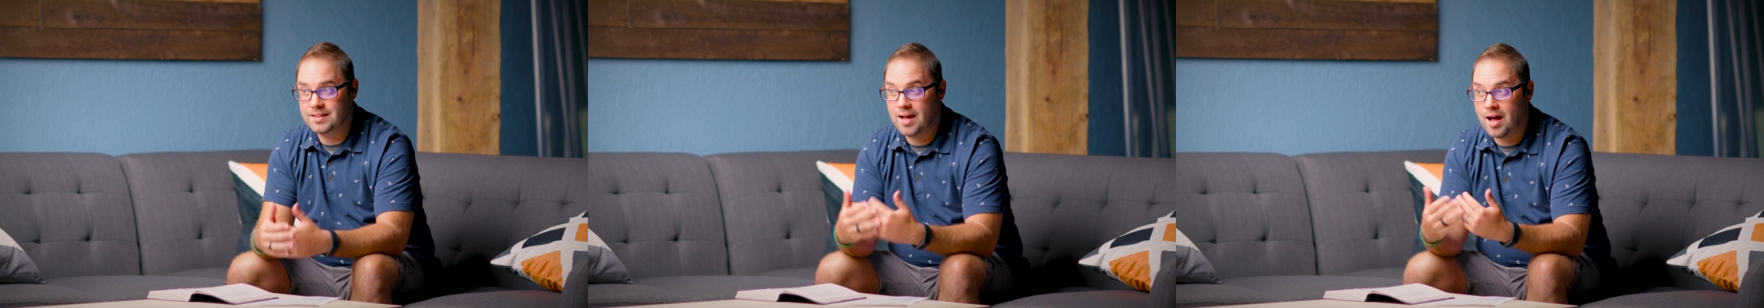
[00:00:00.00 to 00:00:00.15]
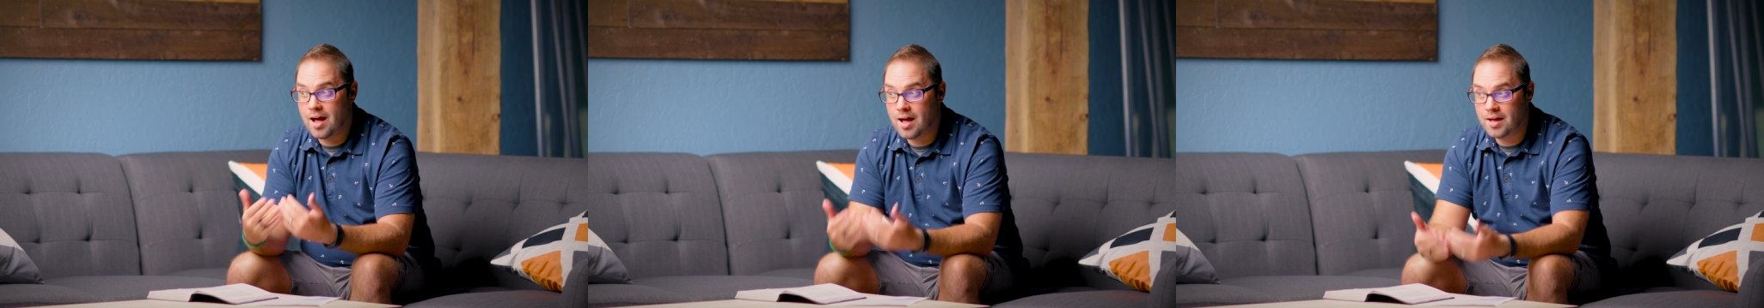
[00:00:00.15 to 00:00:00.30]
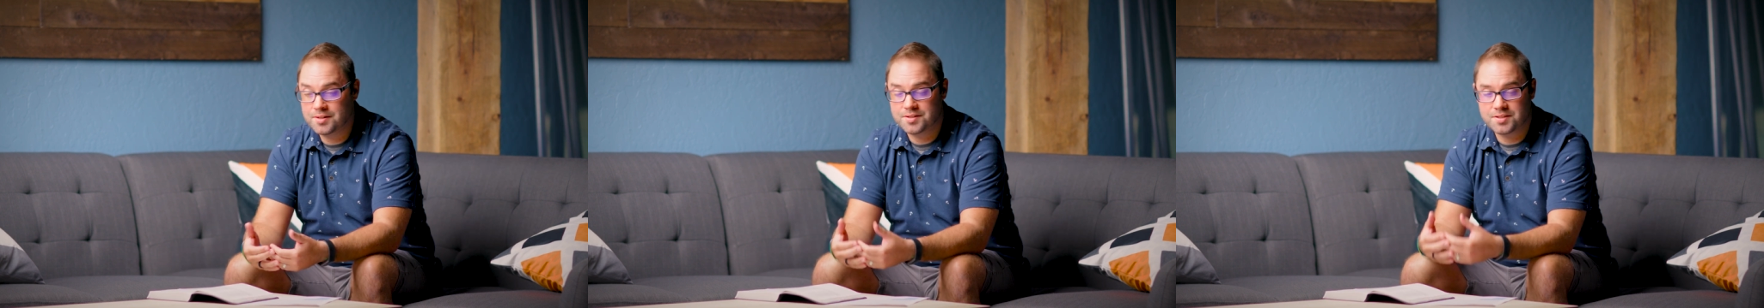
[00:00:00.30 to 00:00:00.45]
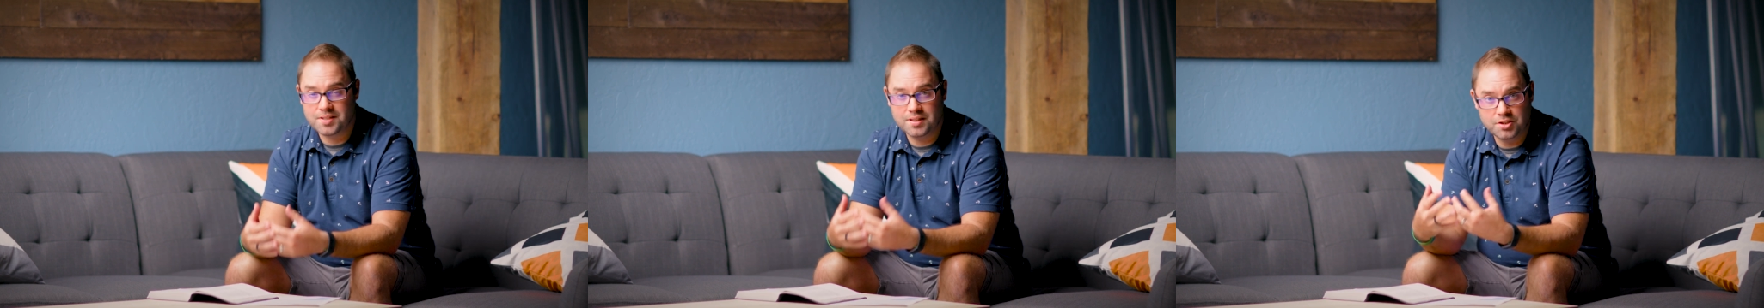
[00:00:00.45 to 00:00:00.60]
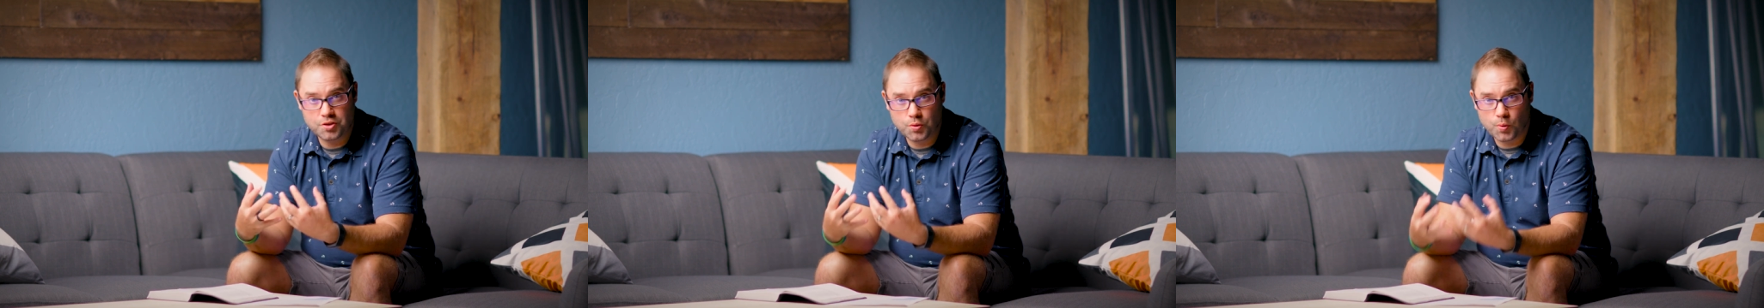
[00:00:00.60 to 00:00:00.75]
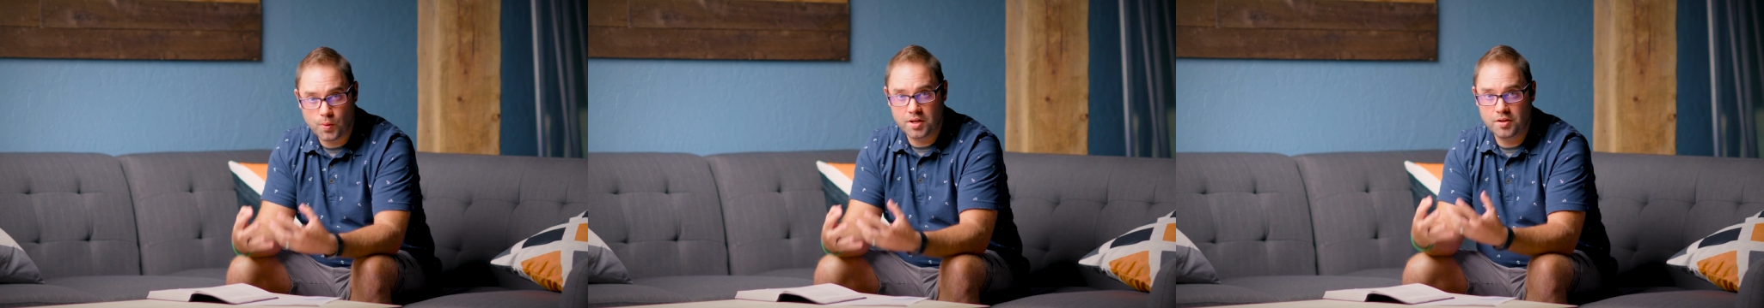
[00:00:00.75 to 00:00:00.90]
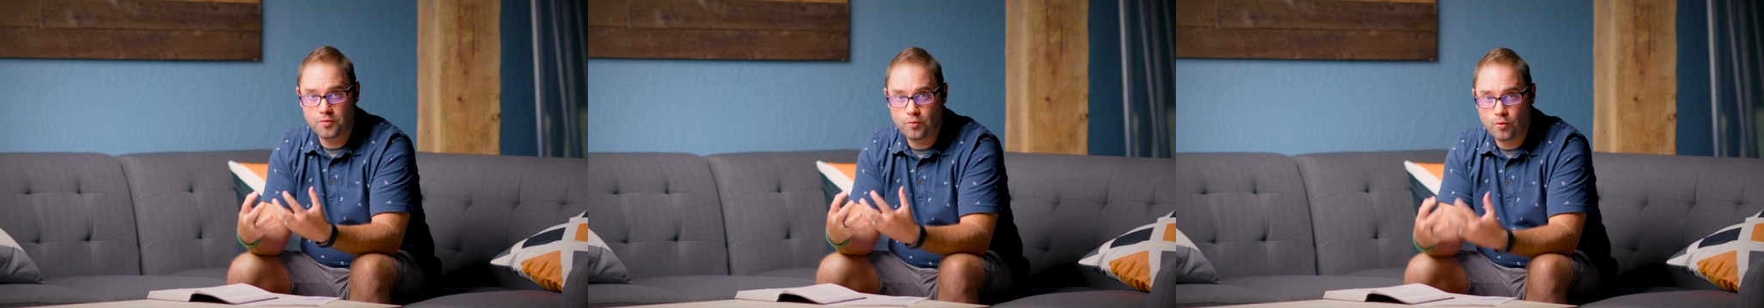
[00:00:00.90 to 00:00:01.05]
constant
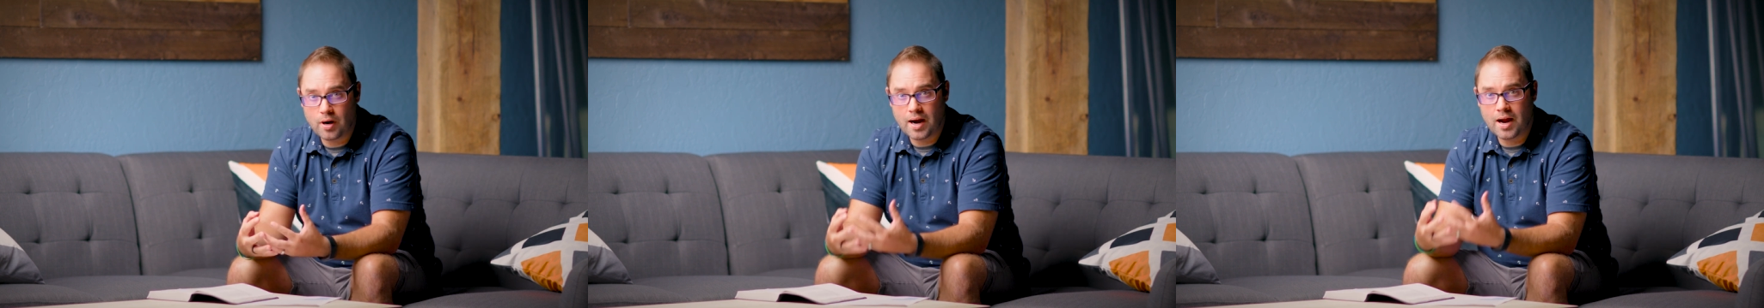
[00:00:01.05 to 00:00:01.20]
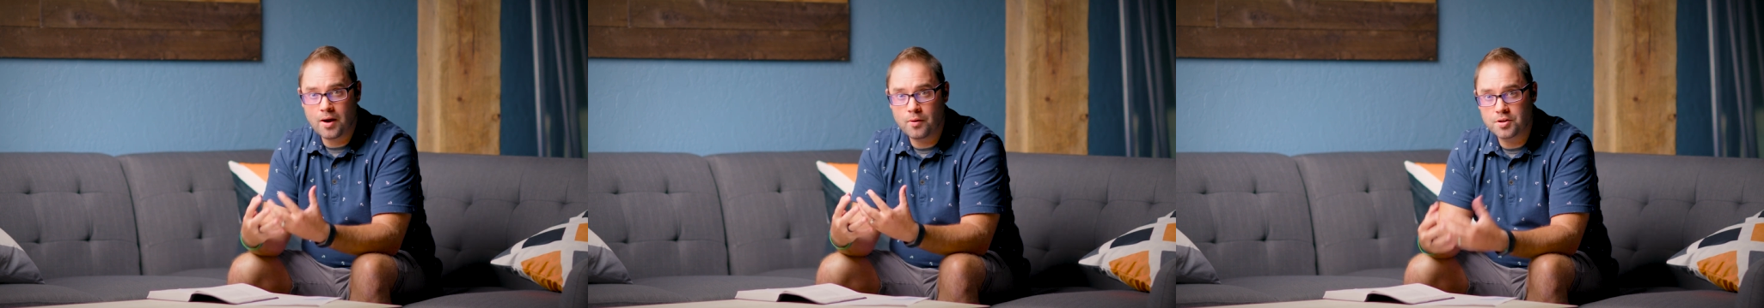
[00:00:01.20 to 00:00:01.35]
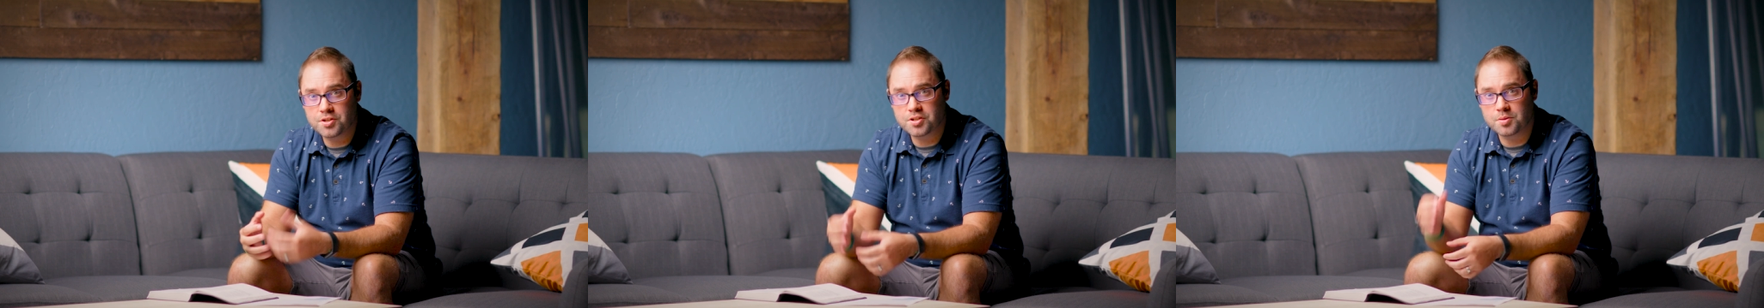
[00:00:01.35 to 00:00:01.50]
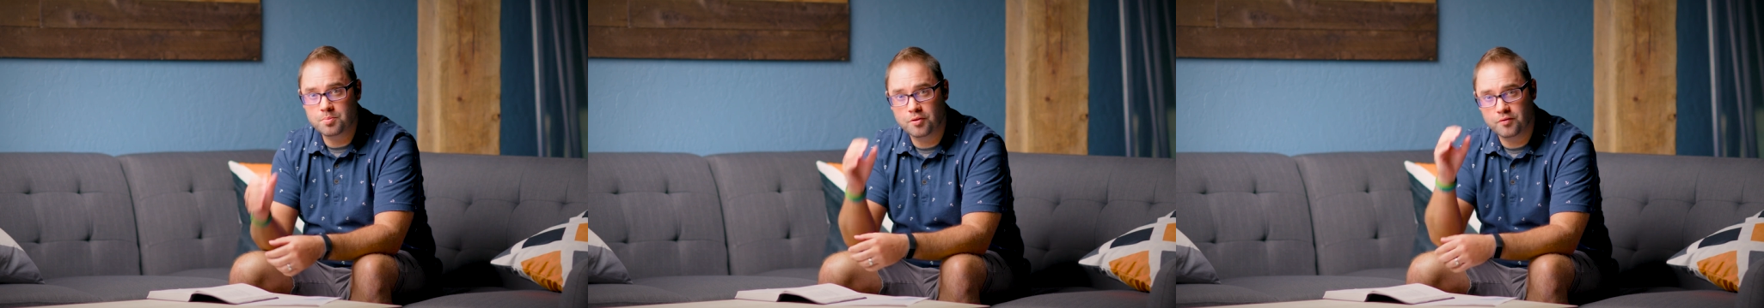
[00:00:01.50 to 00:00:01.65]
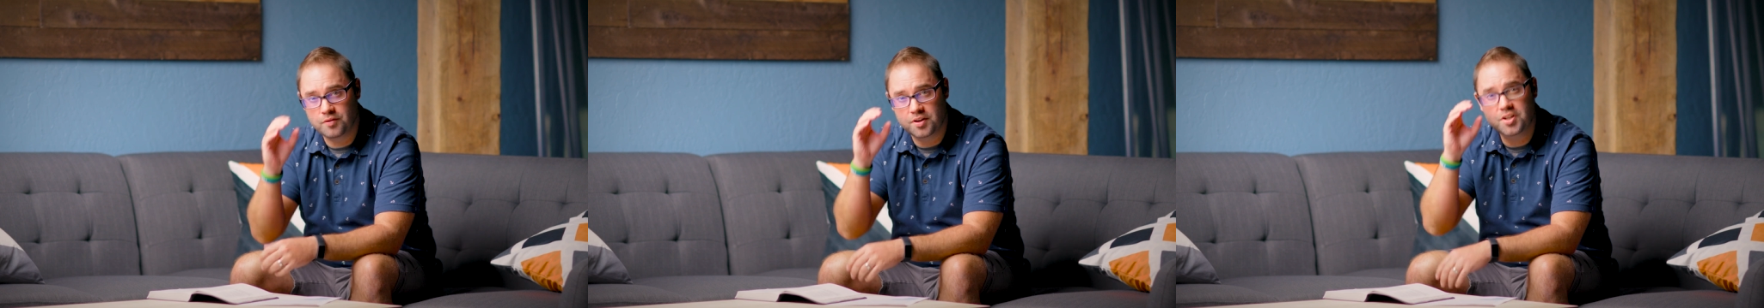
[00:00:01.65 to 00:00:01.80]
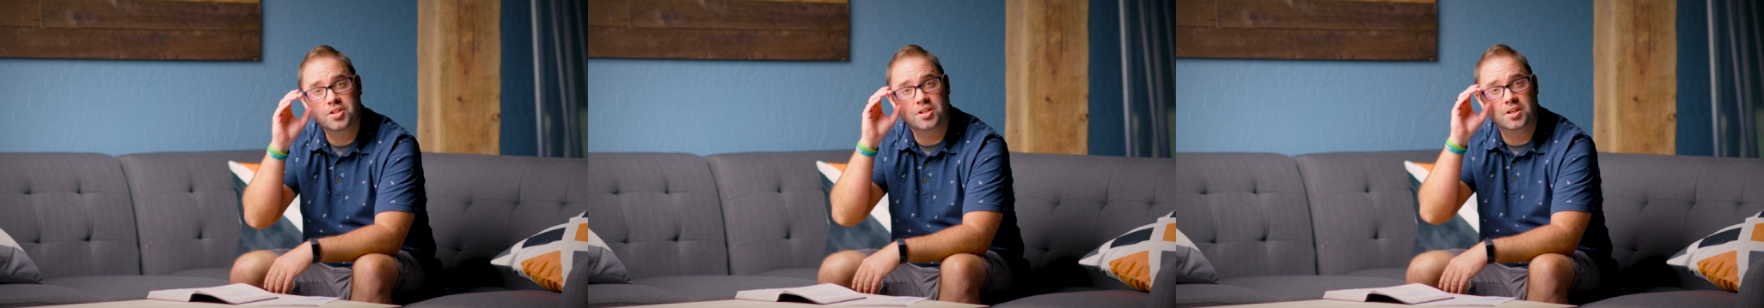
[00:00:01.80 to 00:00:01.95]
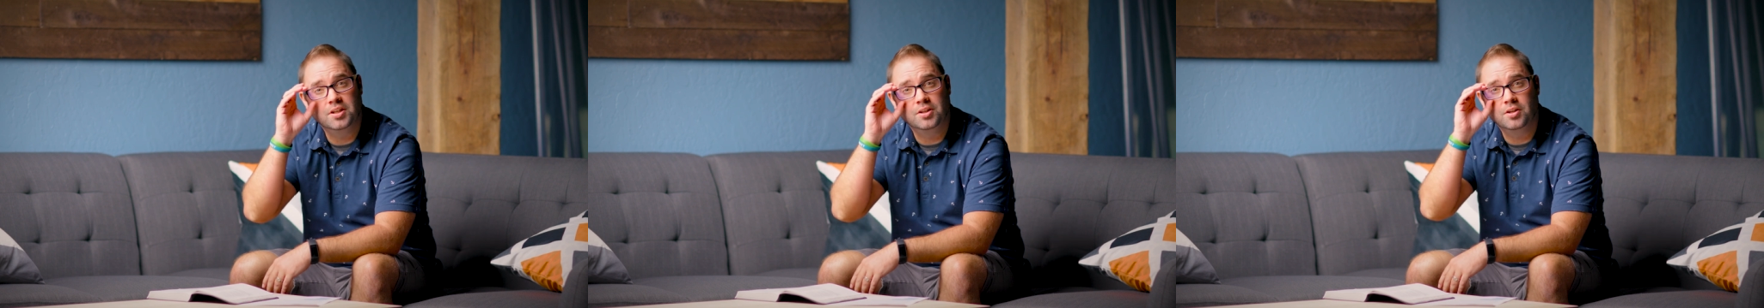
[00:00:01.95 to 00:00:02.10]
24-hour
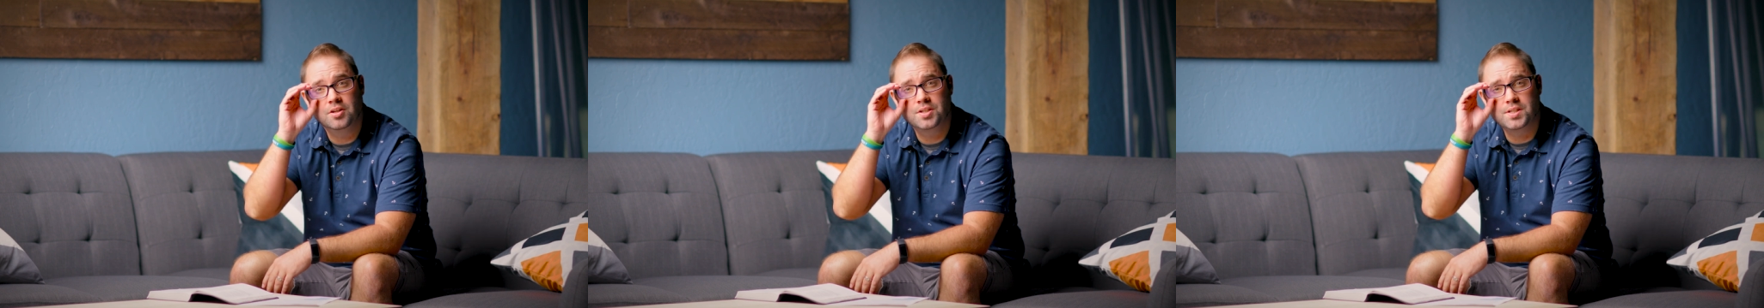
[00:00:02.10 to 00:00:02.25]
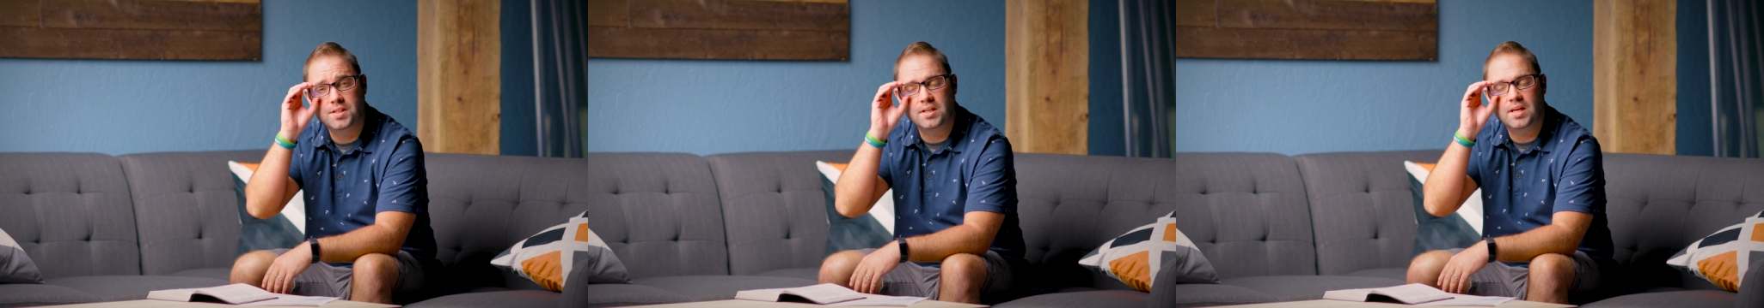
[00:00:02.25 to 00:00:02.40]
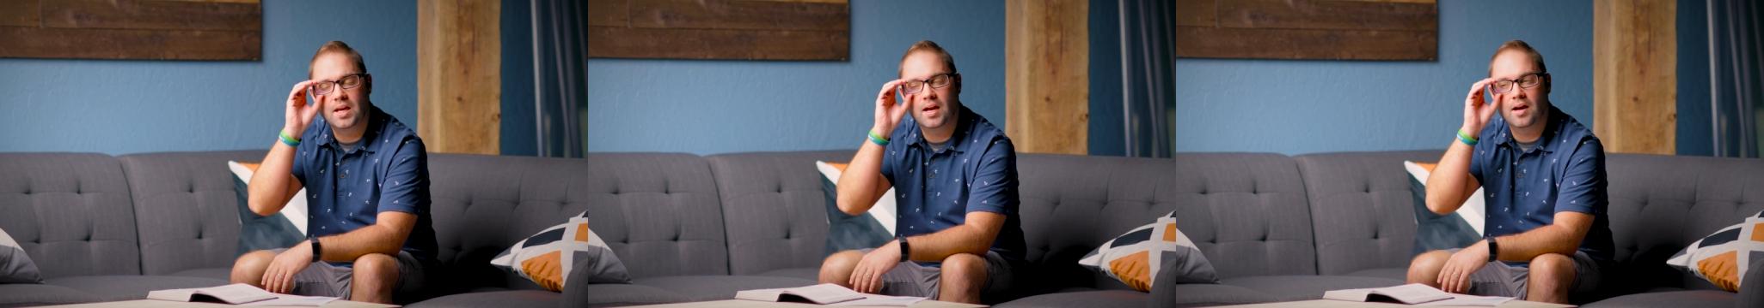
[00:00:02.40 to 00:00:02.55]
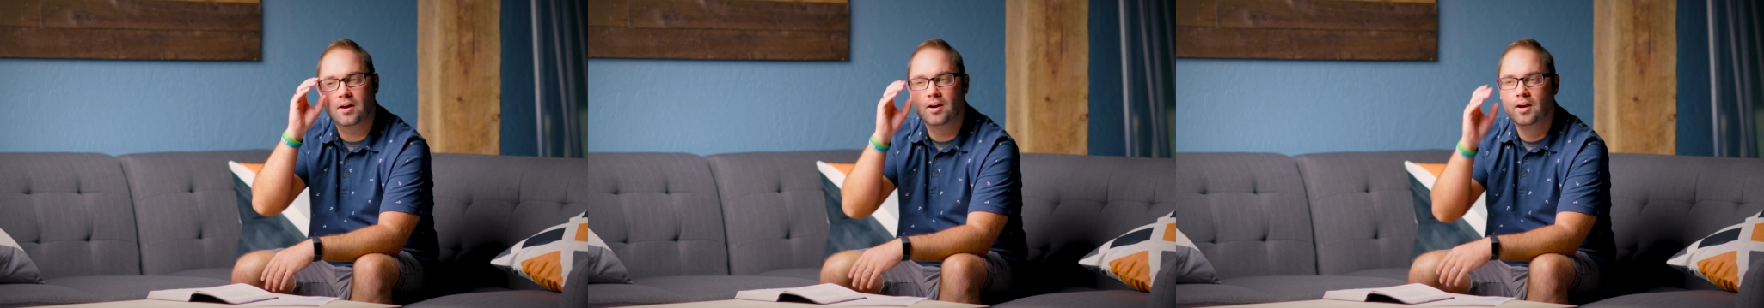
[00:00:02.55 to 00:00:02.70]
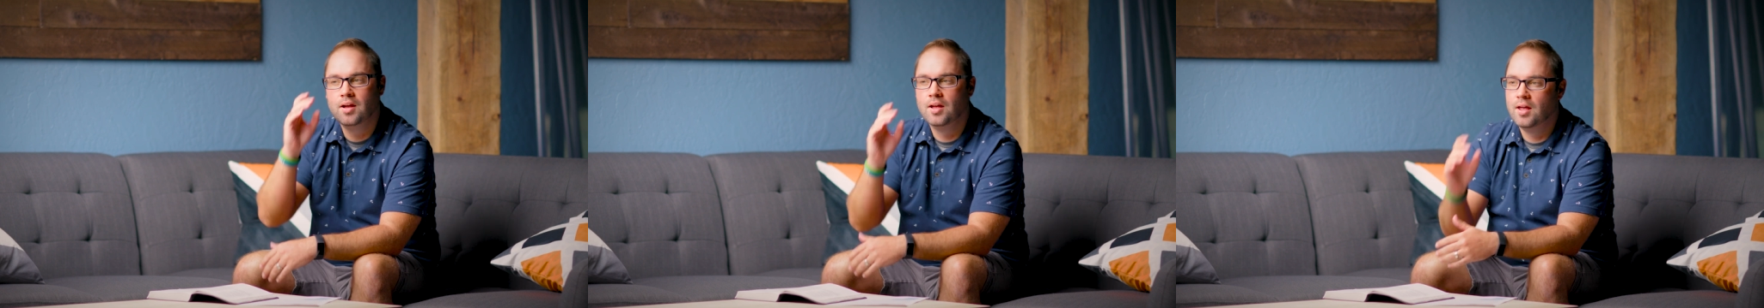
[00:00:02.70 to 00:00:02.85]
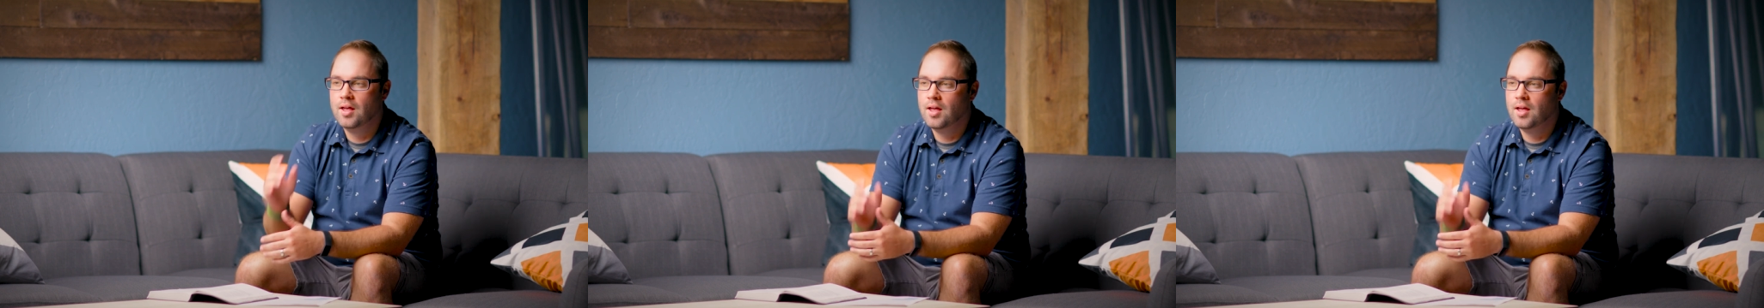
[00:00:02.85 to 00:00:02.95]
supervision and nursing care.